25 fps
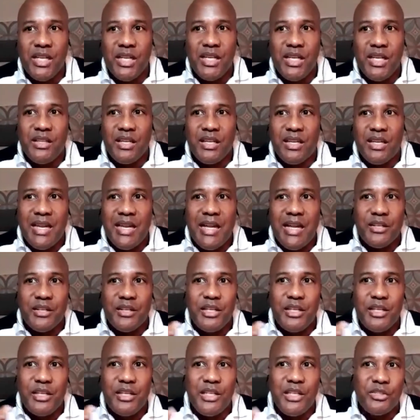The
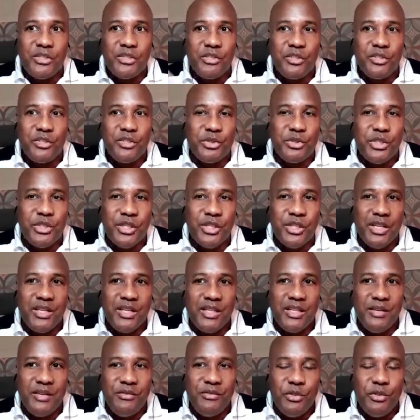calculation is
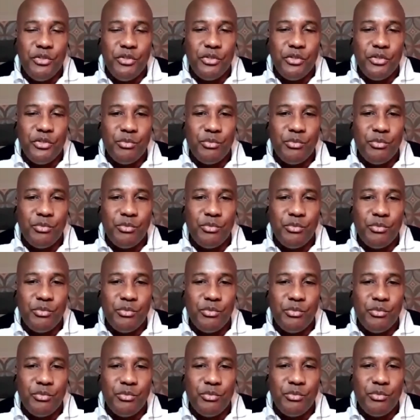triggered if you do more than
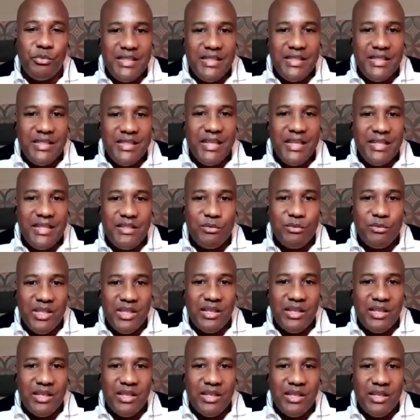30 days
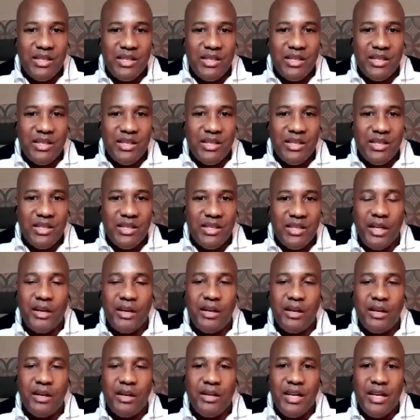within a calendar
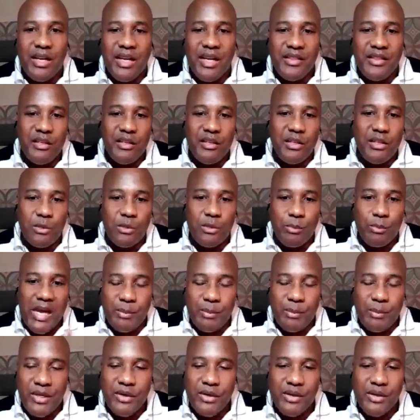year, and the look
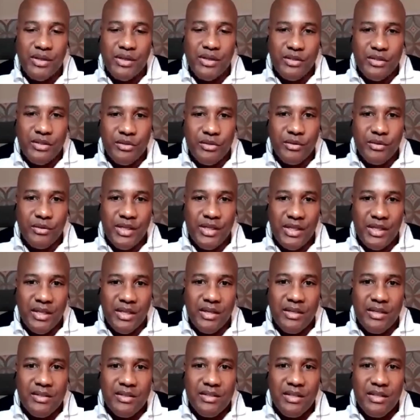back period is 3
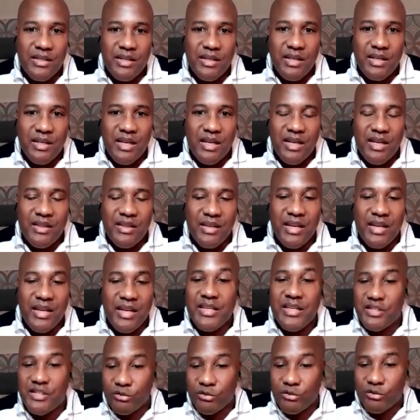years. And there
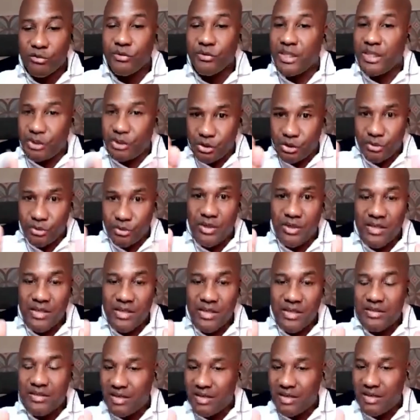is a ratio, as
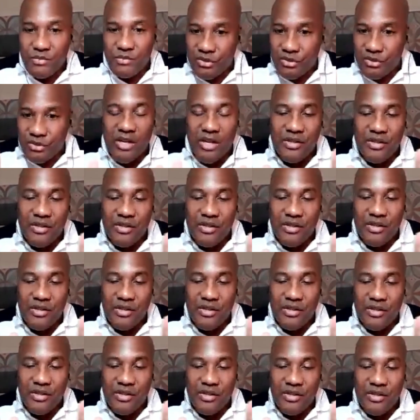you sound as if
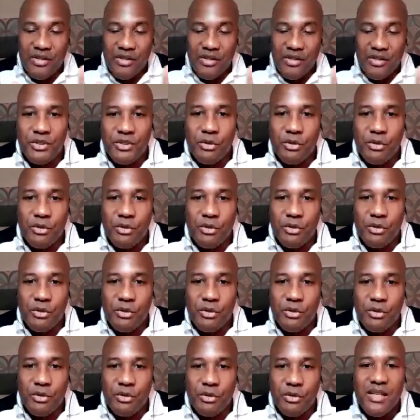you're aware of
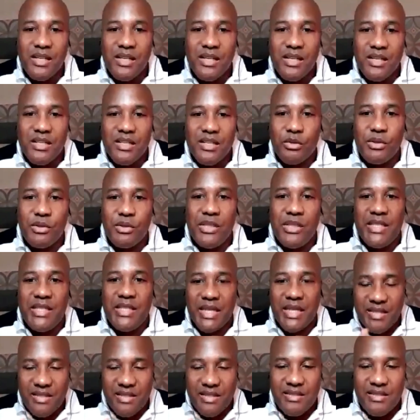it. So
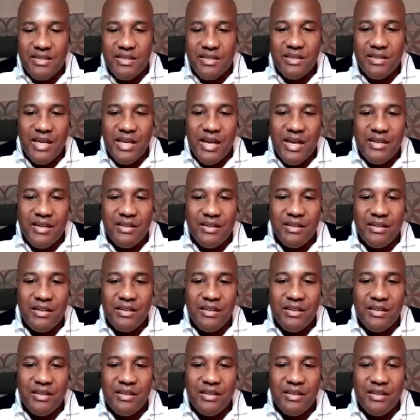yes, that
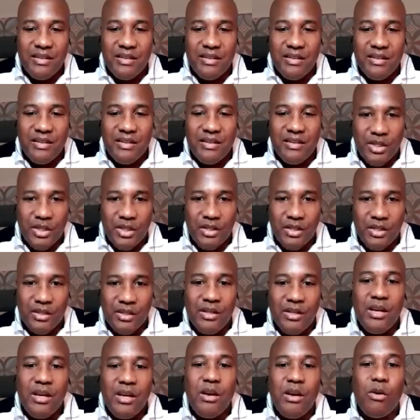is triggered
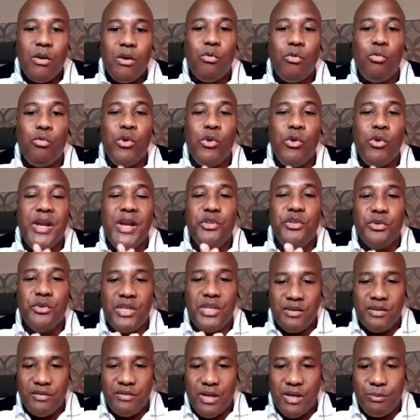when you
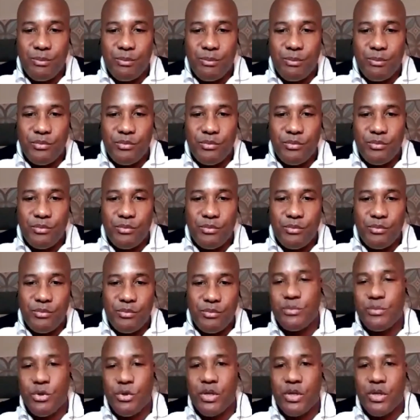give up your
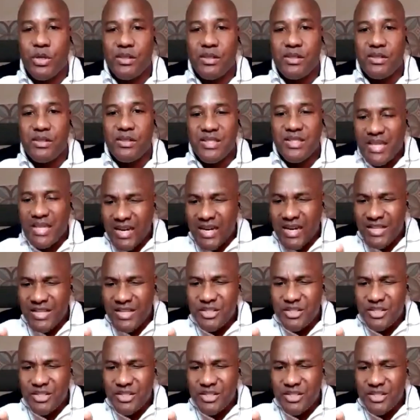passport. Does that
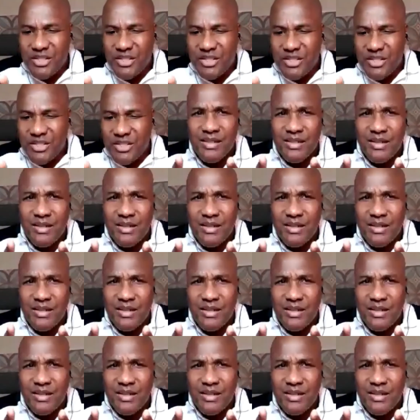answer your question?